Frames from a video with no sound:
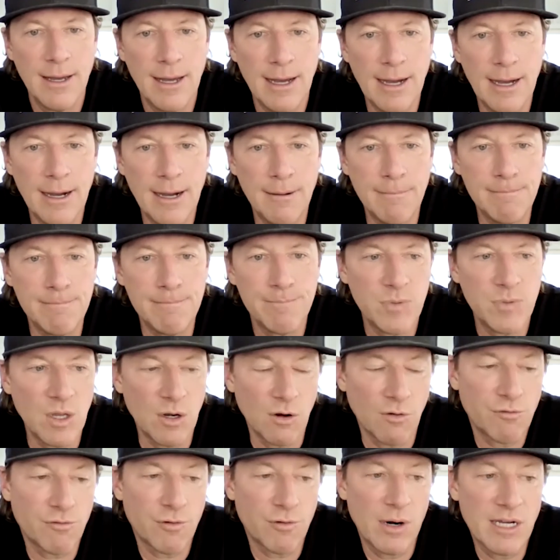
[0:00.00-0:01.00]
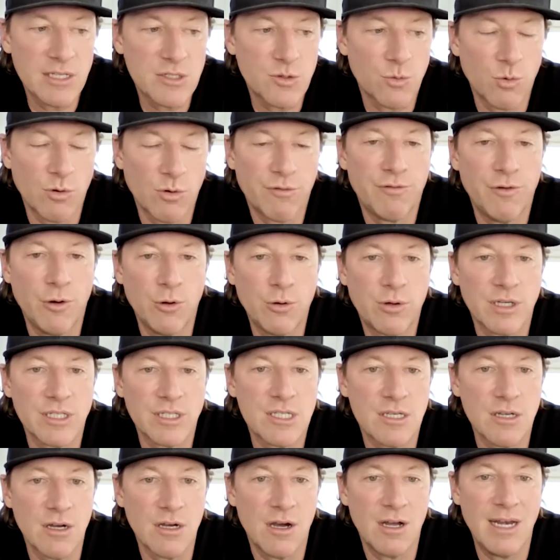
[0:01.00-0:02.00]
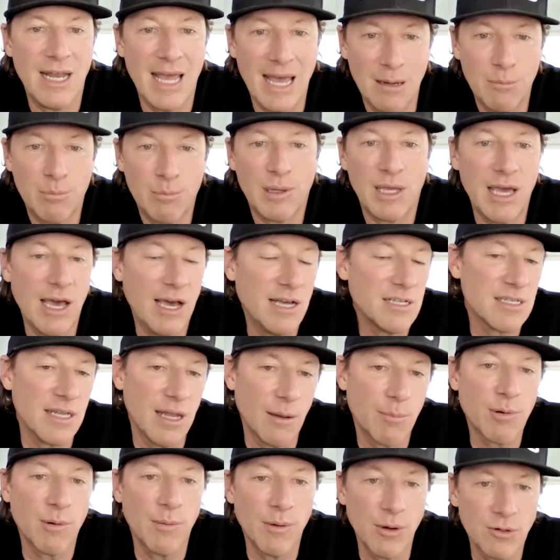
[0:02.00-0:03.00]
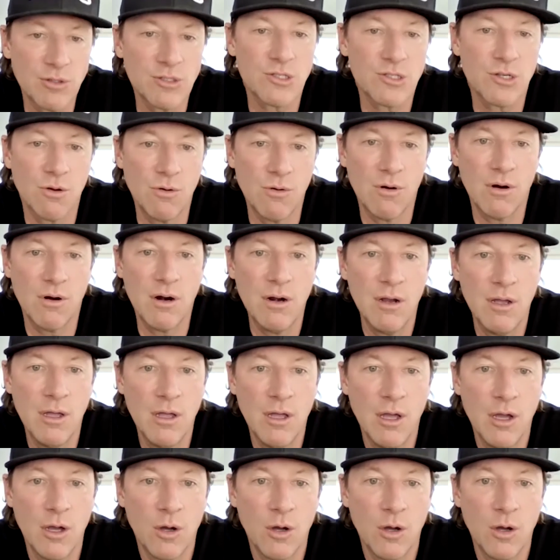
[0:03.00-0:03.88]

um, you know for us we're focused on nps net promoter score